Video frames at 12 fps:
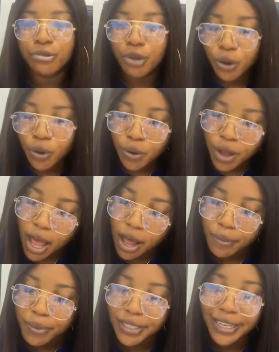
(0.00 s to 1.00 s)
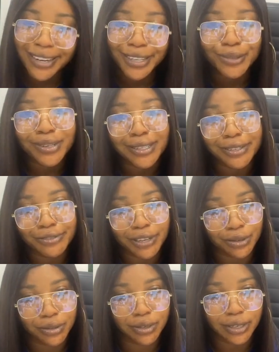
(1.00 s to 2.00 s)
So I'll be telling you the
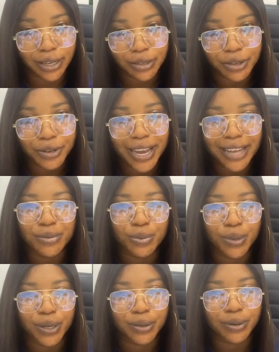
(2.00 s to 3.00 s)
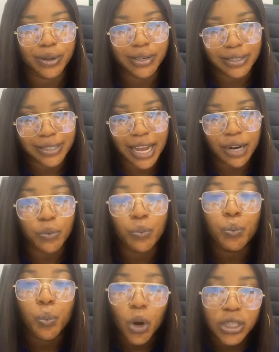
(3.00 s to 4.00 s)
difference today, so you guys will understand
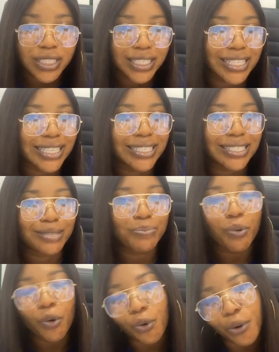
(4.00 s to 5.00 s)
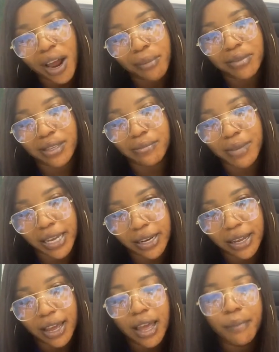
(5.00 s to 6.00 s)
what these programs
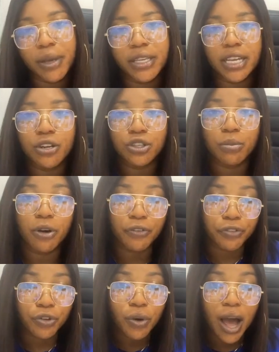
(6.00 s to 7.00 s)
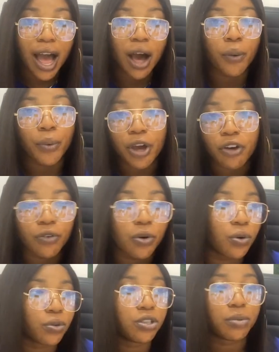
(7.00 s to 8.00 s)
mean. Because I know some of you are aware
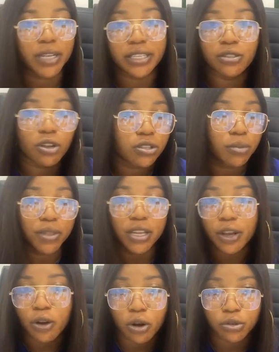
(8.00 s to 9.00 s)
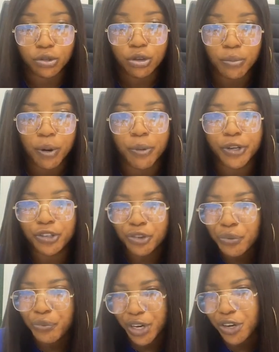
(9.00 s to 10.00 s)
of there's something they call top up, but you
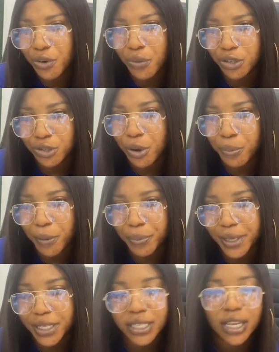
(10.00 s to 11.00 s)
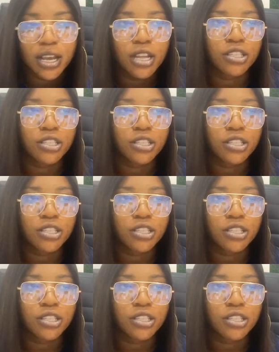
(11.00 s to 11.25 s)
don't really know what top up is.